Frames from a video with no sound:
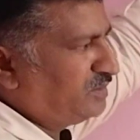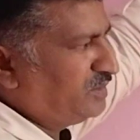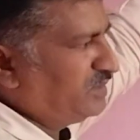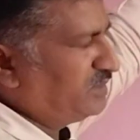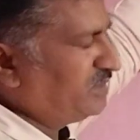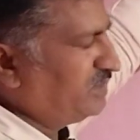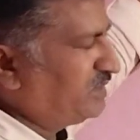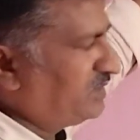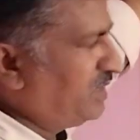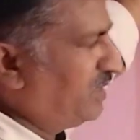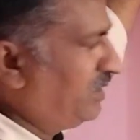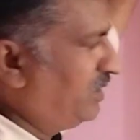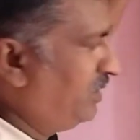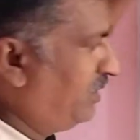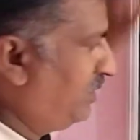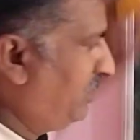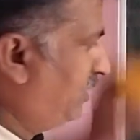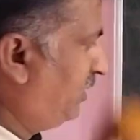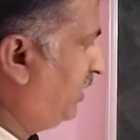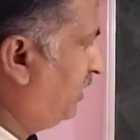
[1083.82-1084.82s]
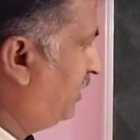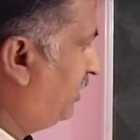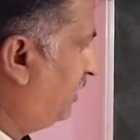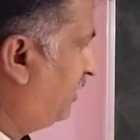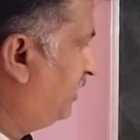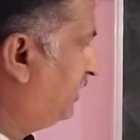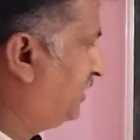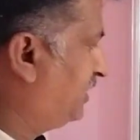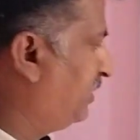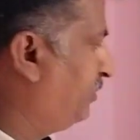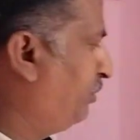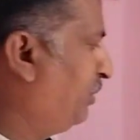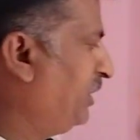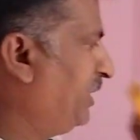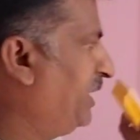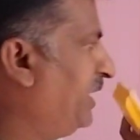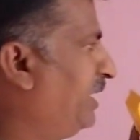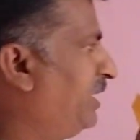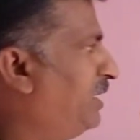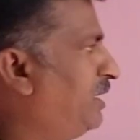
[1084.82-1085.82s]
this is the
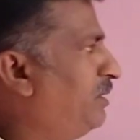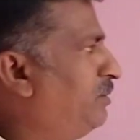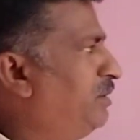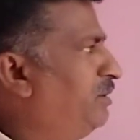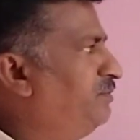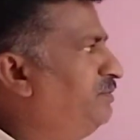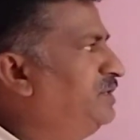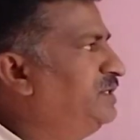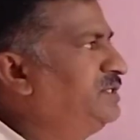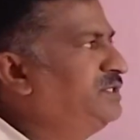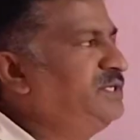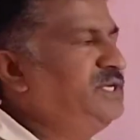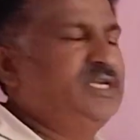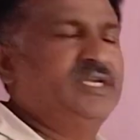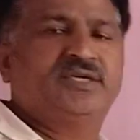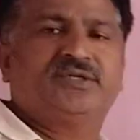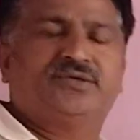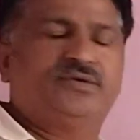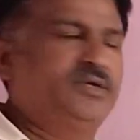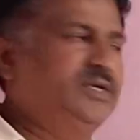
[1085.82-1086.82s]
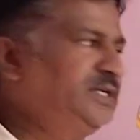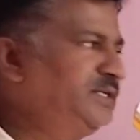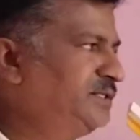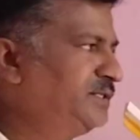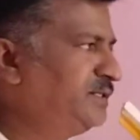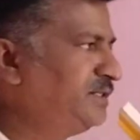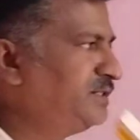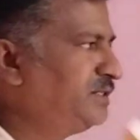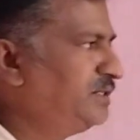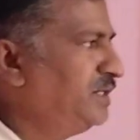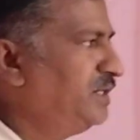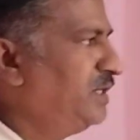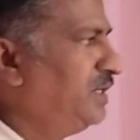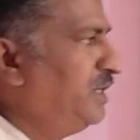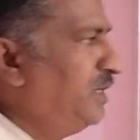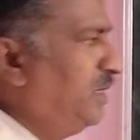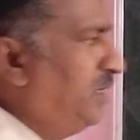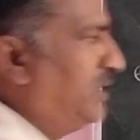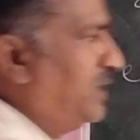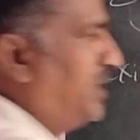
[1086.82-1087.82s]
simple diagram of this electrolysis.
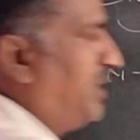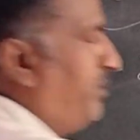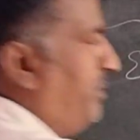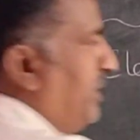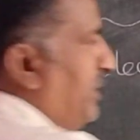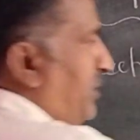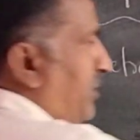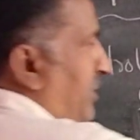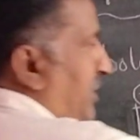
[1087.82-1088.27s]
And coming to